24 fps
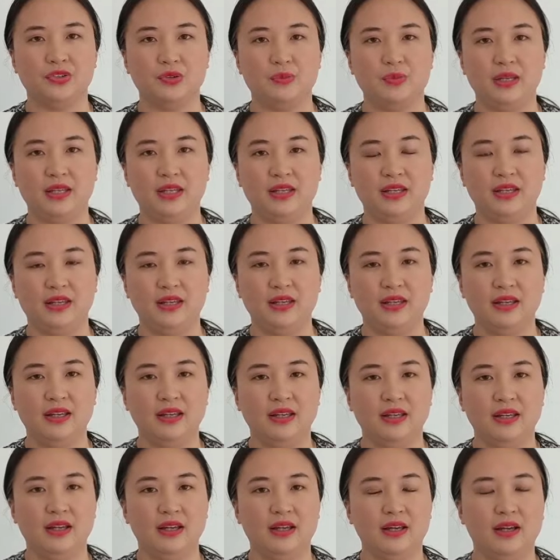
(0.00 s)
to be
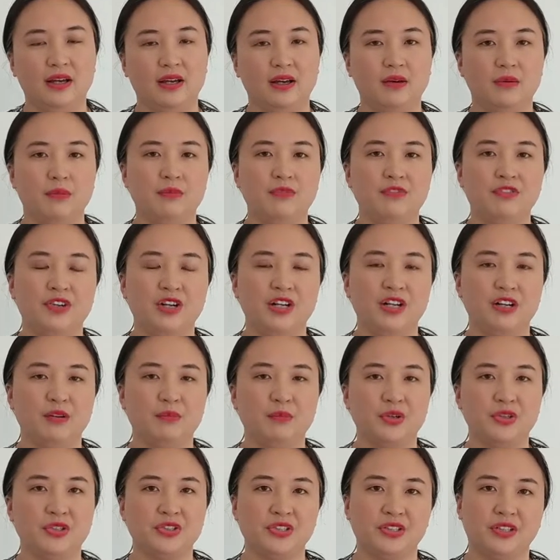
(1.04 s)
um, very
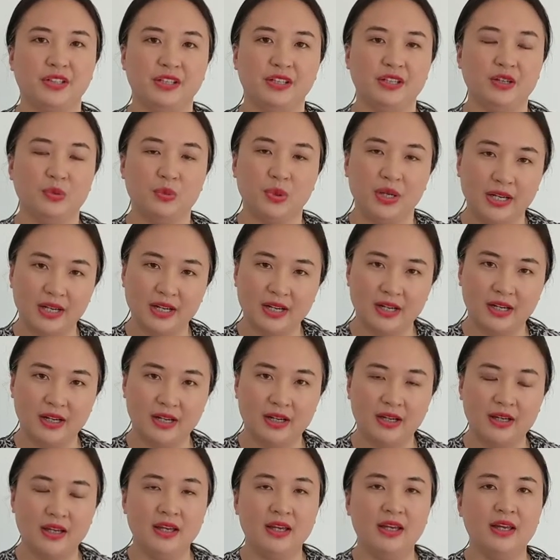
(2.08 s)
emotionally
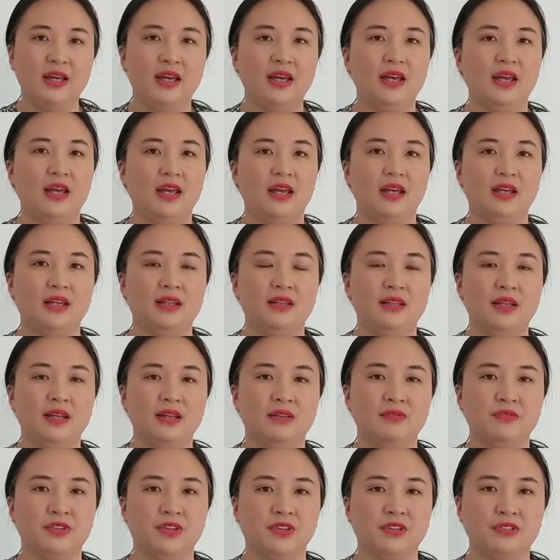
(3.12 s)
aware, and that
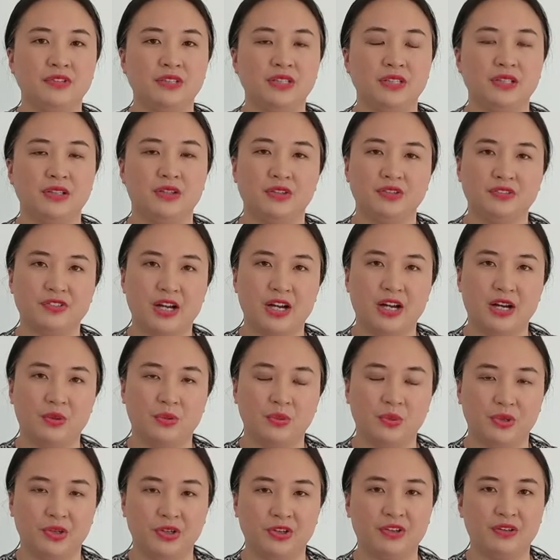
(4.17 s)
involves a lot of hard
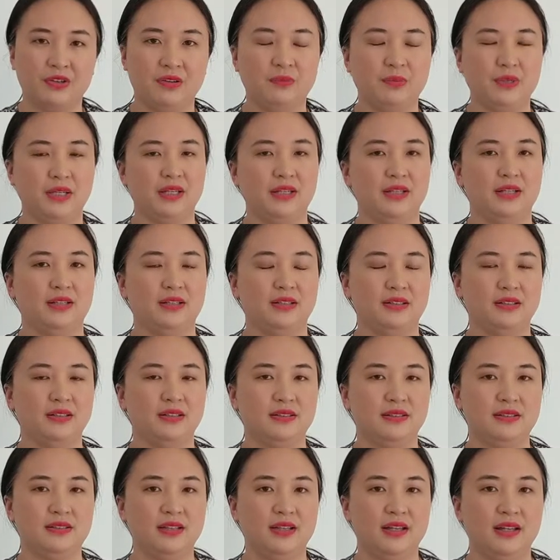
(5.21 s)
work
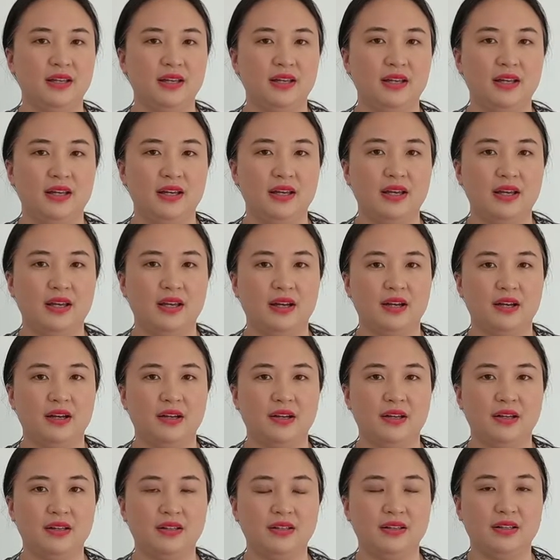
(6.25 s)
because
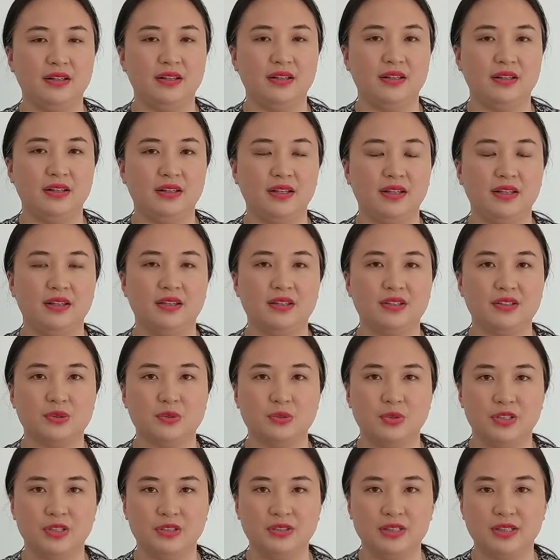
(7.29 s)
uh, in this
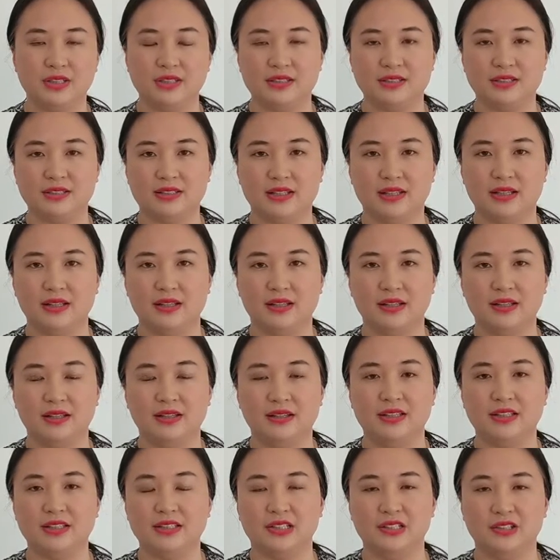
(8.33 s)
world it's uh,
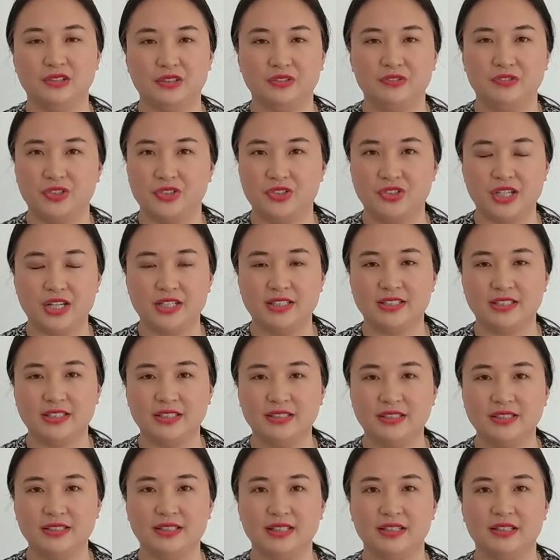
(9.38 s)
there's a lot of
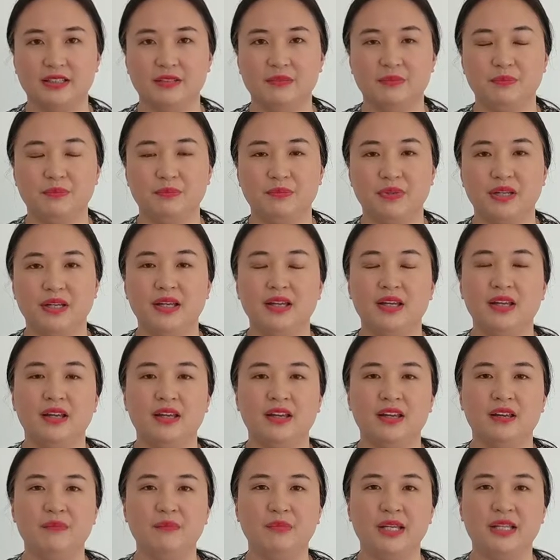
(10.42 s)
distractions, and it
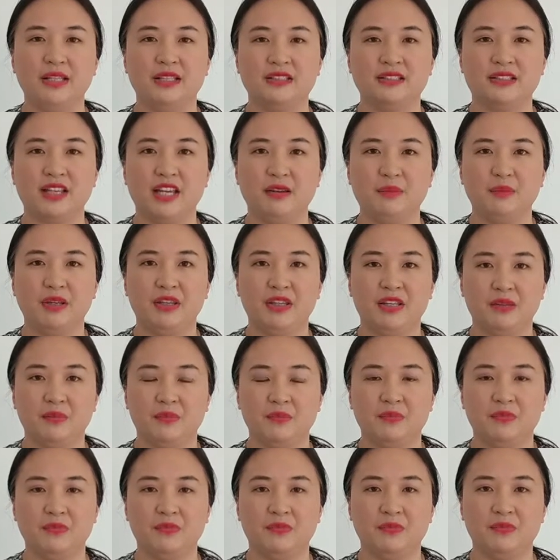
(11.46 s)
it means keeping
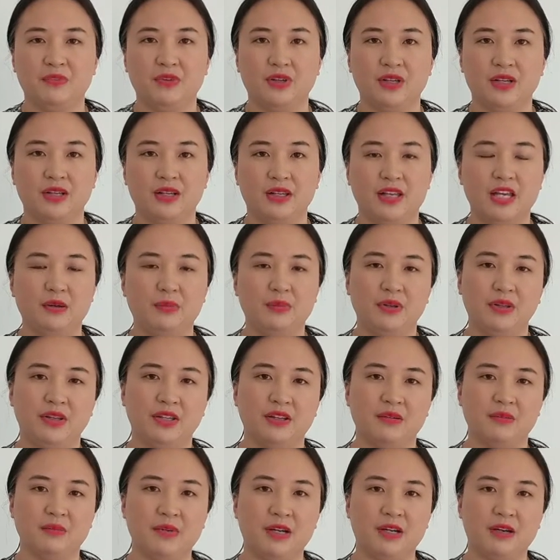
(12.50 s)
them keeping
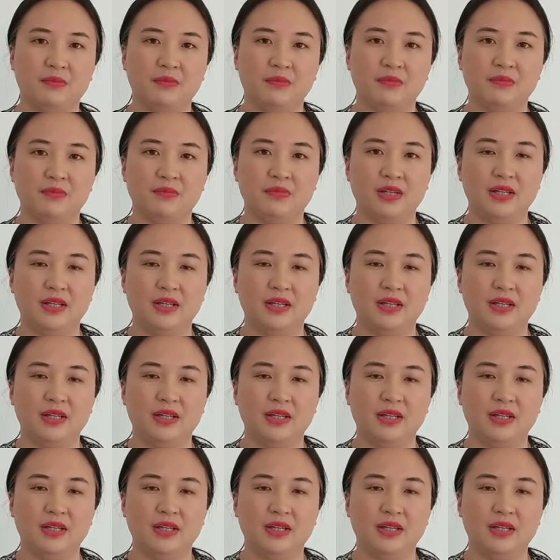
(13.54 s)
them um,